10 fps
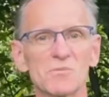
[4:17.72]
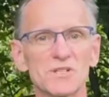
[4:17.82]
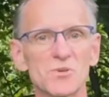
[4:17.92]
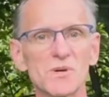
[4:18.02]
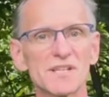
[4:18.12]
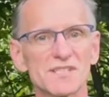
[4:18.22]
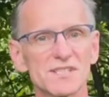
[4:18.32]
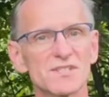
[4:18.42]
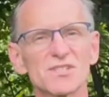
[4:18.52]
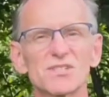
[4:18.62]
we twist,
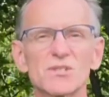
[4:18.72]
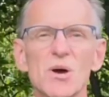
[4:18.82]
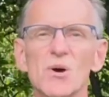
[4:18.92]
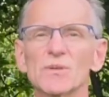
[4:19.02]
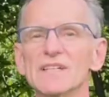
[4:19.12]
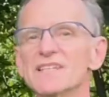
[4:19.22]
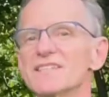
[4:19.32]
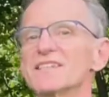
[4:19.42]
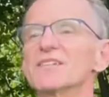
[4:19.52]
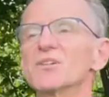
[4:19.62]
it's so
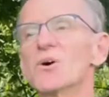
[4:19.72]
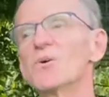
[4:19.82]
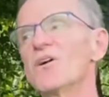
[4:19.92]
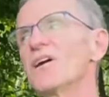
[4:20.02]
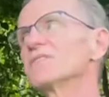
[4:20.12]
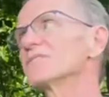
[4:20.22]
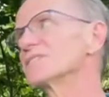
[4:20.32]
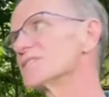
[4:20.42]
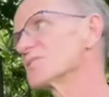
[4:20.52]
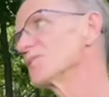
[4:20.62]
easy to go off
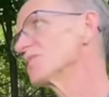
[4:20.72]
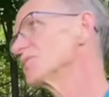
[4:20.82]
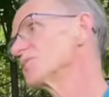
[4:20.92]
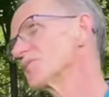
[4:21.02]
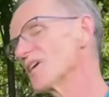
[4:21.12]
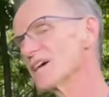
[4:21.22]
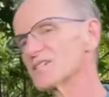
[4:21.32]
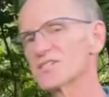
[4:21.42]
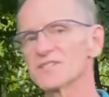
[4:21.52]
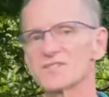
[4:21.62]
into other
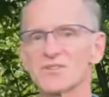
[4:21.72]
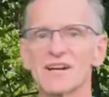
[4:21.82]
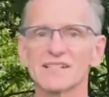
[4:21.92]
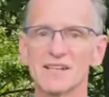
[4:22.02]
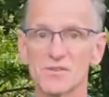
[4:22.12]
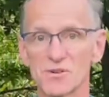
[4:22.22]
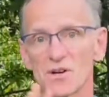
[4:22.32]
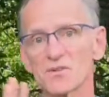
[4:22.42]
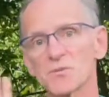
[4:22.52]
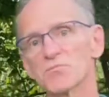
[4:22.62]
directions, right?
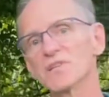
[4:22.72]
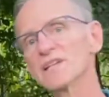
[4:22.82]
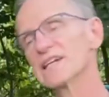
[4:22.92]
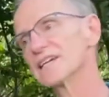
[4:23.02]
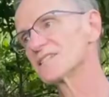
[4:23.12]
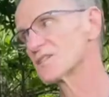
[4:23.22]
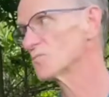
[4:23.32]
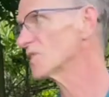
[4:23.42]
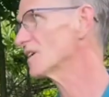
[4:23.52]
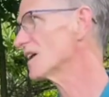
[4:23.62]
Other planes, and we
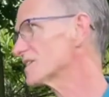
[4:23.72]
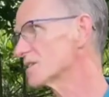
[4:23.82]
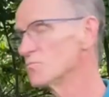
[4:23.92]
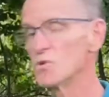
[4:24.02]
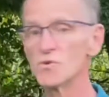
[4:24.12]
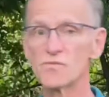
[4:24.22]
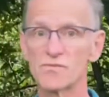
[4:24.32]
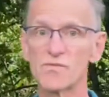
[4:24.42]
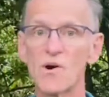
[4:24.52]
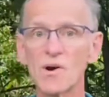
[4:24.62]
can actually move
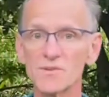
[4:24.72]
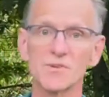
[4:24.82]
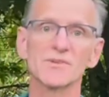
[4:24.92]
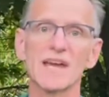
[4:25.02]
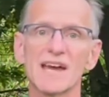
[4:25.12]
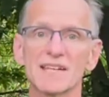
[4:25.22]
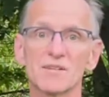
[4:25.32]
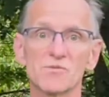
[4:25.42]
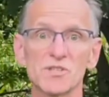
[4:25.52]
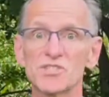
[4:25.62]
farther that if
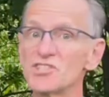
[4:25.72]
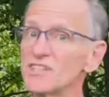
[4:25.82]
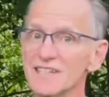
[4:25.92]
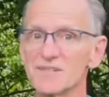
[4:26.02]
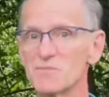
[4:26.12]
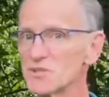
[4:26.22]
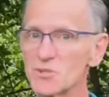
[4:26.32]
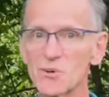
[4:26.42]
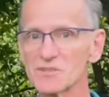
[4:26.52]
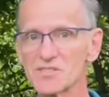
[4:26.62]
we cheat, but
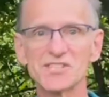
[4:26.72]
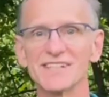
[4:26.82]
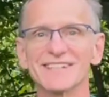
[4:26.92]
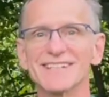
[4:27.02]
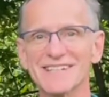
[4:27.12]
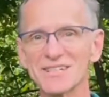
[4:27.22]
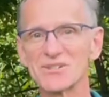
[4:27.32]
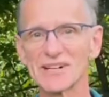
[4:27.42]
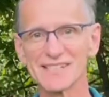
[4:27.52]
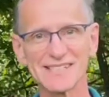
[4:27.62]
don't cheat.
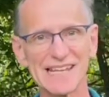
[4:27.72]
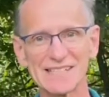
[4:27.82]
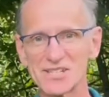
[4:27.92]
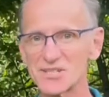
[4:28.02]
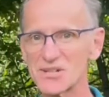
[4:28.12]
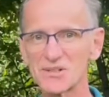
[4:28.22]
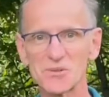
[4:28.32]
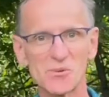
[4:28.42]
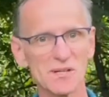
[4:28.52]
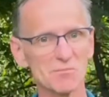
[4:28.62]
Try to stay just on the
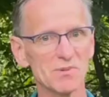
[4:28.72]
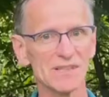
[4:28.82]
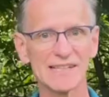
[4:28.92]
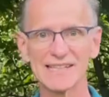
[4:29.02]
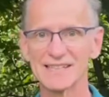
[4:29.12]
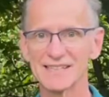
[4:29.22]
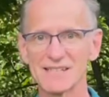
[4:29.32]
1 plane